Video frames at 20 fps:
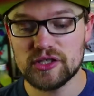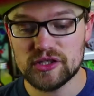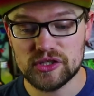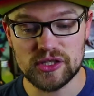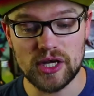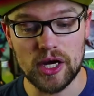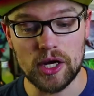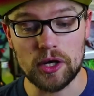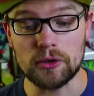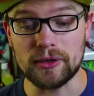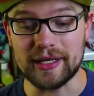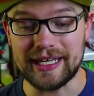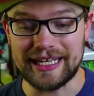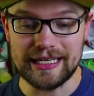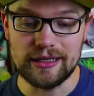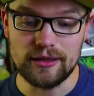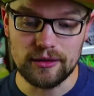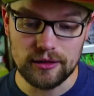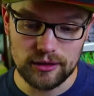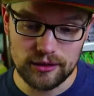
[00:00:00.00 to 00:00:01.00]
So,
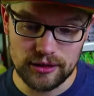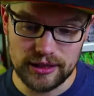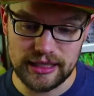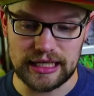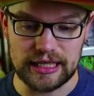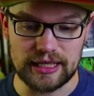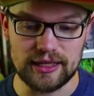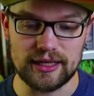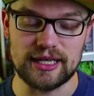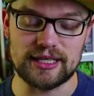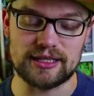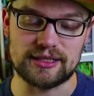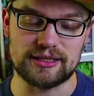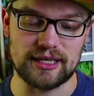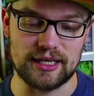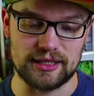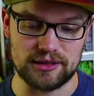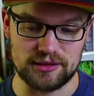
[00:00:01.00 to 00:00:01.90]
in the leak, it